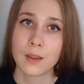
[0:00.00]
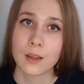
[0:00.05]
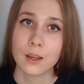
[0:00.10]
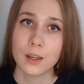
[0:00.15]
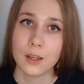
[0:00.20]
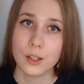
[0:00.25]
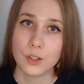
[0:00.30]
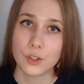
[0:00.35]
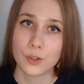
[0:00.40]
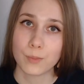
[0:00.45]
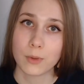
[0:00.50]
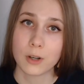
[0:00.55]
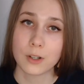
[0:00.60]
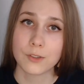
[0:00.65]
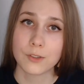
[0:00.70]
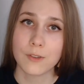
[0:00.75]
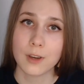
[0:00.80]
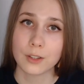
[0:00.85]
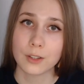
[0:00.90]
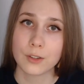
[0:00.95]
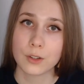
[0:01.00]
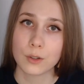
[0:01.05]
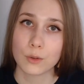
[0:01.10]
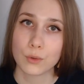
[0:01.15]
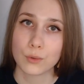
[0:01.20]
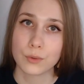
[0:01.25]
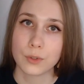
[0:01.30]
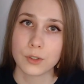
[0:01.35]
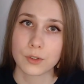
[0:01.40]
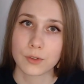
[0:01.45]
Each sparse vector
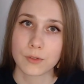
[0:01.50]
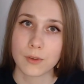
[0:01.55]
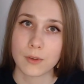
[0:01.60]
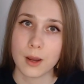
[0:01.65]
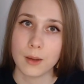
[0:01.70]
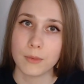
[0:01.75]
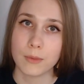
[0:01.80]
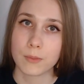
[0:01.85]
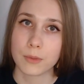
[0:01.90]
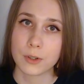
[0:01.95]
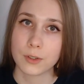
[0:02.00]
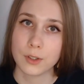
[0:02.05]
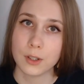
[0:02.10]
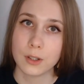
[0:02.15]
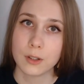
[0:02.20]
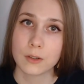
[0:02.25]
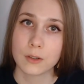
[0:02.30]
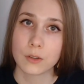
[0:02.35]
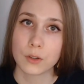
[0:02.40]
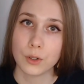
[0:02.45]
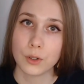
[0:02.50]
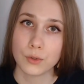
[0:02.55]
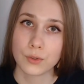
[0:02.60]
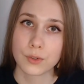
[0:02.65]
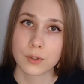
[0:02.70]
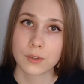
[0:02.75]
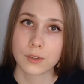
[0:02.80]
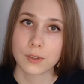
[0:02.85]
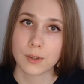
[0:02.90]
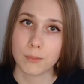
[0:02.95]
could describe a particular
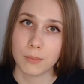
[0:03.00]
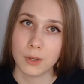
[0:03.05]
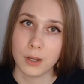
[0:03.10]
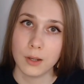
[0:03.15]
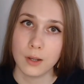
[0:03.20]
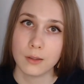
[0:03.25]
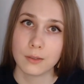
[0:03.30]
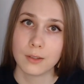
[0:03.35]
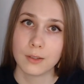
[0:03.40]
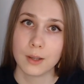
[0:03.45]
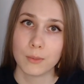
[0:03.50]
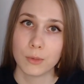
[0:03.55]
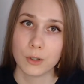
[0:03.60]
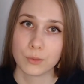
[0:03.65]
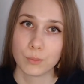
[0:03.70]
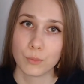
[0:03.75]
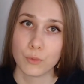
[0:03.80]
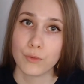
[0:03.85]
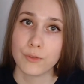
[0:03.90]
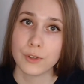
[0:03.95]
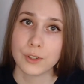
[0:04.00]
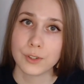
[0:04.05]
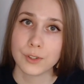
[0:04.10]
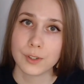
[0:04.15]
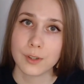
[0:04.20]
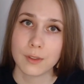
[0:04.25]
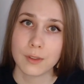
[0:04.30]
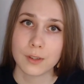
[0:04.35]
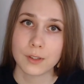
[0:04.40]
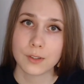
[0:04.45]
user's opinion about movies
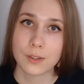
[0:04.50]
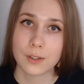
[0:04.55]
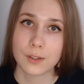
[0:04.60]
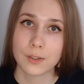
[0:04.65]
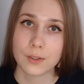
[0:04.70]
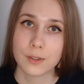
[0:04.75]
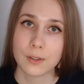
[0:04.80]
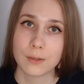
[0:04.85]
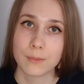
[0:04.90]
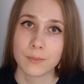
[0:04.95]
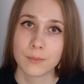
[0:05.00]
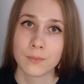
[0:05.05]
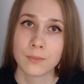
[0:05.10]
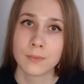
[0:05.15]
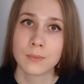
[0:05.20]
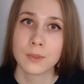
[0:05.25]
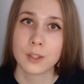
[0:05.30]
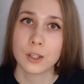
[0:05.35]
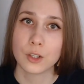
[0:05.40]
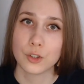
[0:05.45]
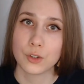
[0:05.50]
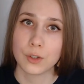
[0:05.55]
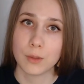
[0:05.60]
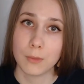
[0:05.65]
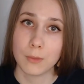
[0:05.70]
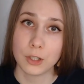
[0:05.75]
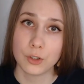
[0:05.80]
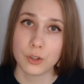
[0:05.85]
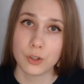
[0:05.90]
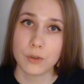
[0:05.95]
in this system, each
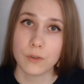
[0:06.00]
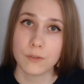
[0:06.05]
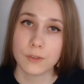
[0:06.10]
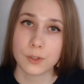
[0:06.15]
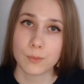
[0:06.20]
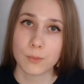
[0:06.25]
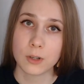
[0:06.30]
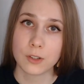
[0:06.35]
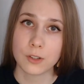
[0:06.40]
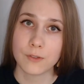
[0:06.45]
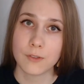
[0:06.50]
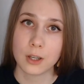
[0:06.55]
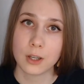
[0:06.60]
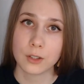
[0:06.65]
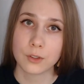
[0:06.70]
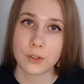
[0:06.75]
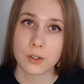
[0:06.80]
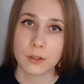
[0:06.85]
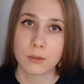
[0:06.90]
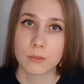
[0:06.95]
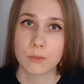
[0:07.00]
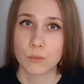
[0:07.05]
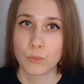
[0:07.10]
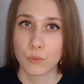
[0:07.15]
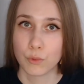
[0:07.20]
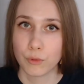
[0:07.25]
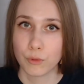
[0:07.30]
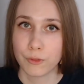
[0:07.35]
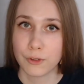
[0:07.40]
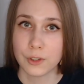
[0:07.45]
dimension of a sparse vector,
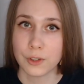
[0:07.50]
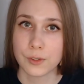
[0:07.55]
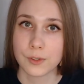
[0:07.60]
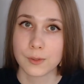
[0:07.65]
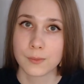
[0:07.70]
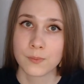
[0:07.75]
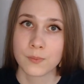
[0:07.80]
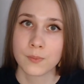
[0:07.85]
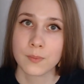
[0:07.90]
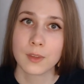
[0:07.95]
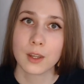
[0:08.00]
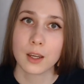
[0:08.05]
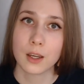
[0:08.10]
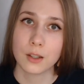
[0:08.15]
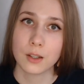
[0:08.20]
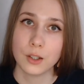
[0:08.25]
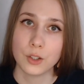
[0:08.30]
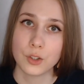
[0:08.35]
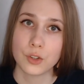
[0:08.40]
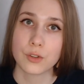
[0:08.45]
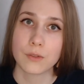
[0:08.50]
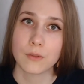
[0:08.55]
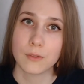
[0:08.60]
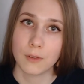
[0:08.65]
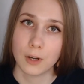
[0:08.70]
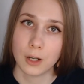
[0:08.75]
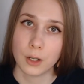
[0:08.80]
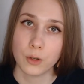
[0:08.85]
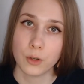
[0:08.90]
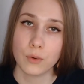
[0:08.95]
movies, and each
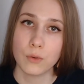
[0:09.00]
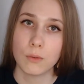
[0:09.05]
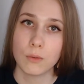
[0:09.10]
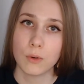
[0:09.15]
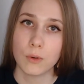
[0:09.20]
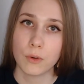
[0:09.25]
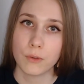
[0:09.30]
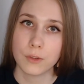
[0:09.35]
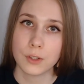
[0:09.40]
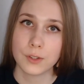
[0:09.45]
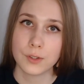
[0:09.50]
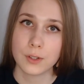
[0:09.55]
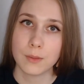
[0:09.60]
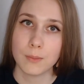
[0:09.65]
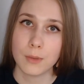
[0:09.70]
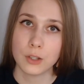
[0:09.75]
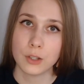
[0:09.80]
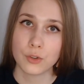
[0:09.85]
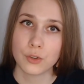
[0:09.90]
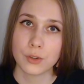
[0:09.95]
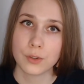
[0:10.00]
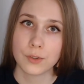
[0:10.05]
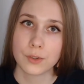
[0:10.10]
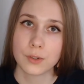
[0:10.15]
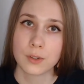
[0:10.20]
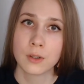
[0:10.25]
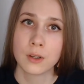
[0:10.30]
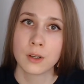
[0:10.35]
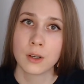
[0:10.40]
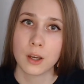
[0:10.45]
value of these
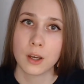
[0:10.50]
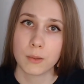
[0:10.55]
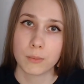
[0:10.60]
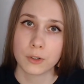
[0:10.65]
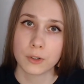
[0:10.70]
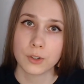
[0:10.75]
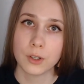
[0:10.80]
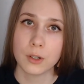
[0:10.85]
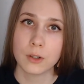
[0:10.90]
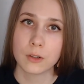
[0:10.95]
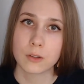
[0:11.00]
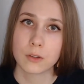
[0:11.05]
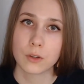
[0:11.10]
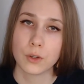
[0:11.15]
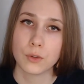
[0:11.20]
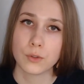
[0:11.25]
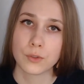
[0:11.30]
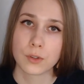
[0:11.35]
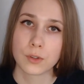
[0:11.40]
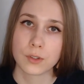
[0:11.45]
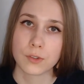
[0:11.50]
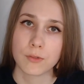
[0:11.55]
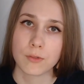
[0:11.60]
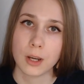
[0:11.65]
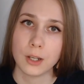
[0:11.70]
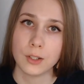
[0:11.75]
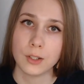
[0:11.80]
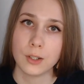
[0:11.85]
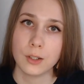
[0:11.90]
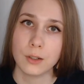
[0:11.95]
dimensions, a particular user's
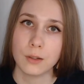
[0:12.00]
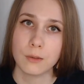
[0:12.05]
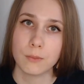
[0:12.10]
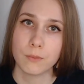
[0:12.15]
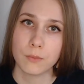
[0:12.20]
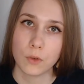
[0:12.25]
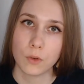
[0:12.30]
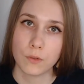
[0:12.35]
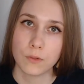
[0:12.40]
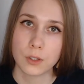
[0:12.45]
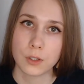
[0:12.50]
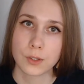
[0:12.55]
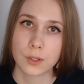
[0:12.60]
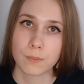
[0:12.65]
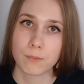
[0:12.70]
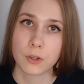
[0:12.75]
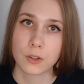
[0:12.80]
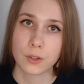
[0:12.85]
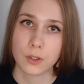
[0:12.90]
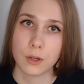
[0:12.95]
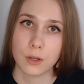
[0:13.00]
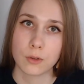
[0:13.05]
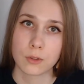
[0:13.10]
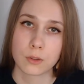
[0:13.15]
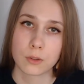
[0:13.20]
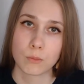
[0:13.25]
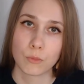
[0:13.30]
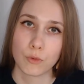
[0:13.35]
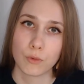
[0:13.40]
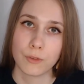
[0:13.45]
rating of this
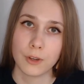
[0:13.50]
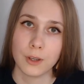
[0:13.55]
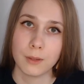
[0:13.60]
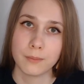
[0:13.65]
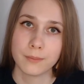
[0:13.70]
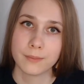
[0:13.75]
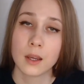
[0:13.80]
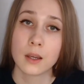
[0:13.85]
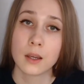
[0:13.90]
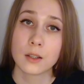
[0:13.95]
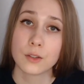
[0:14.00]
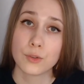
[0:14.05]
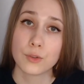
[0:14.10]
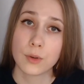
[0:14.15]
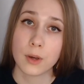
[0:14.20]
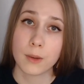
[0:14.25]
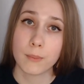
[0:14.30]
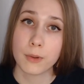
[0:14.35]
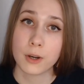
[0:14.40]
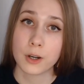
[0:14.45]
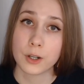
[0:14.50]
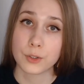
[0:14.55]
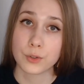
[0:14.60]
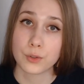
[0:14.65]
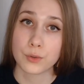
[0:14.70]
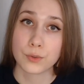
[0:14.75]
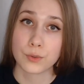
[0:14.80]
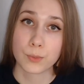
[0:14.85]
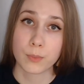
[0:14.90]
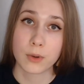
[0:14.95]
particular movie. To compare
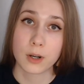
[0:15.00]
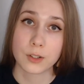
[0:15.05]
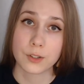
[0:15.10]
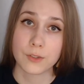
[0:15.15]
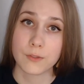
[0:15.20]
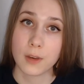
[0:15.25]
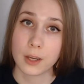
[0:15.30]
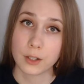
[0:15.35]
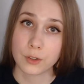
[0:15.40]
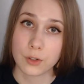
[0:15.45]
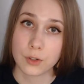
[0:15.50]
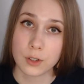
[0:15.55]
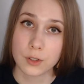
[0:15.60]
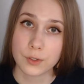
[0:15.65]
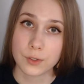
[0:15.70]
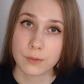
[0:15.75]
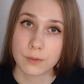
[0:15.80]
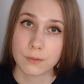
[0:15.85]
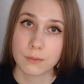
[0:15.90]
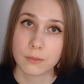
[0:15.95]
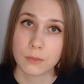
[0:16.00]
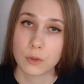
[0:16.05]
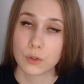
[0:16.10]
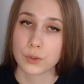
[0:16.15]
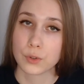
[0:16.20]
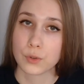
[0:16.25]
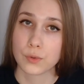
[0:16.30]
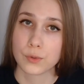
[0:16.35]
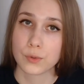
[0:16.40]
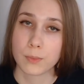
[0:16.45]
two sparse vectors, or
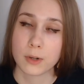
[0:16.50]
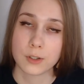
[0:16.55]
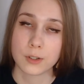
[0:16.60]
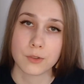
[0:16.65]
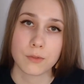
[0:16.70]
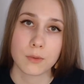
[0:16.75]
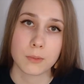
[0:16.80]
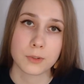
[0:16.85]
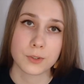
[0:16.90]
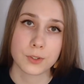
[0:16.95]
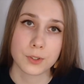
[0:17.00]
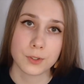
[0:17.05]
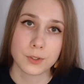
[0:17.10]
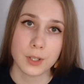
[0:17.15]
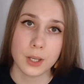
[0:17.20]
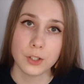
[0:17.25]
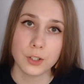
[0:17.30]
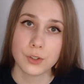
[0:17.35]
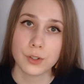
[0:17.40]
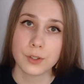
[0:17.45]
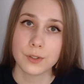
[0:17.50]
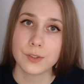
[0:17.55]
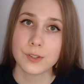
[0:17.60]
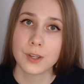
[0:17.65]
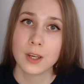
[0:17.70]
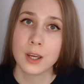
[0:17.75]
two sparse representations,